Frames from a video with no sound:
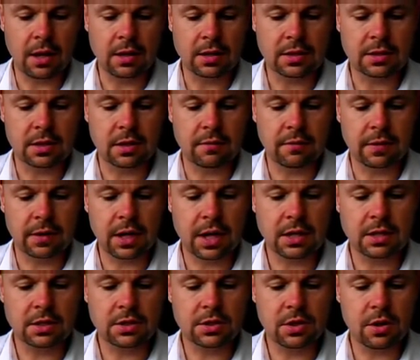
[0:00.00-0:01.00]
itself
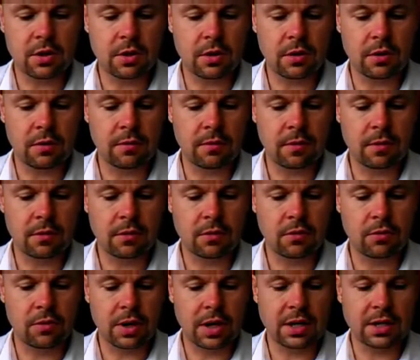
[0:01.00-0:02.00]
again, so that you
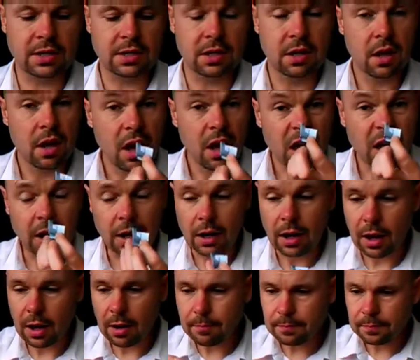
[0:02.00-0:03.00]
create a
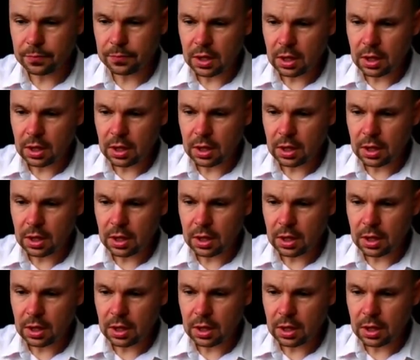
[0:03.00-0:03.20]
little arm,